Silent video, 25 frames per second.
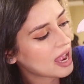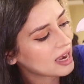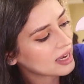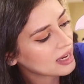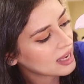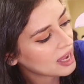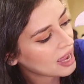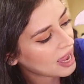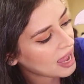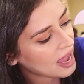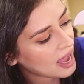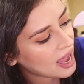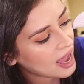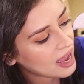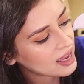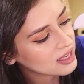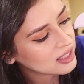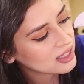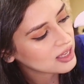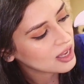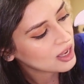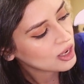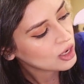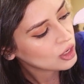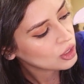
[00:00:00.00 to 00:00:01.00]
and it
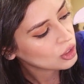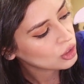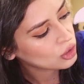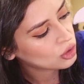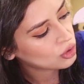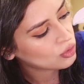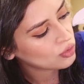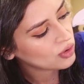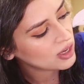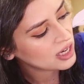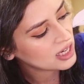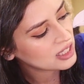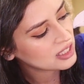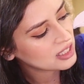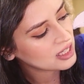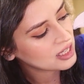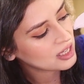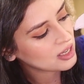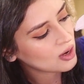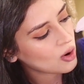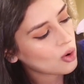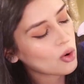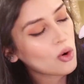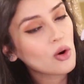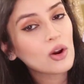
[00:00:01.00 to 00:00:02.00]
has
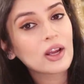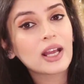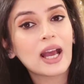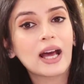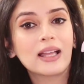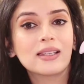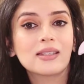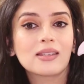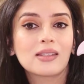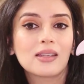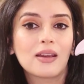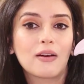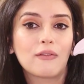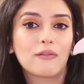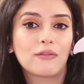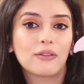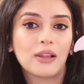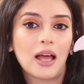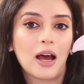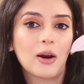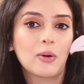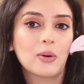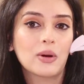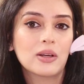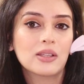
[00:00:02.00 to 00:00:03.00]
3D organza
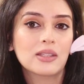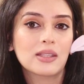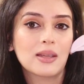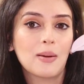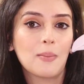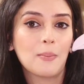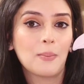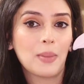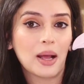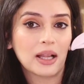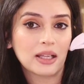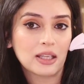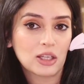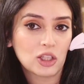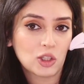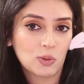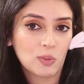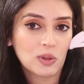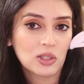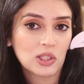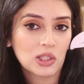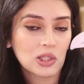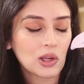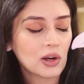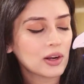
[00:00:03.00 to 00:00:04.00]
flowers
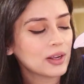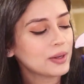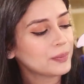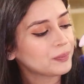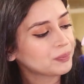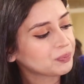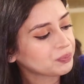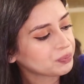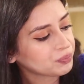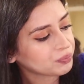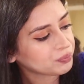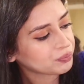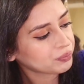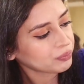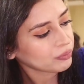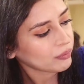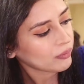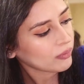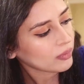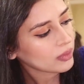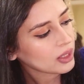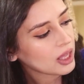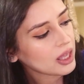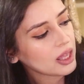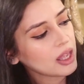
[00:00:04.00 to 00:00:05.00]
embellishments on it
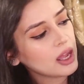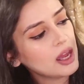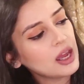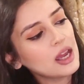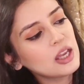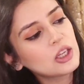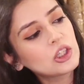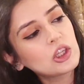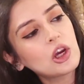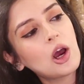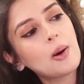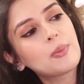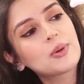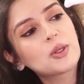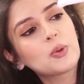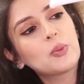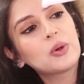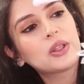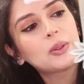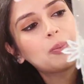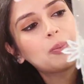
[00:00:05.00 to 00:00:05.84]
uh, topped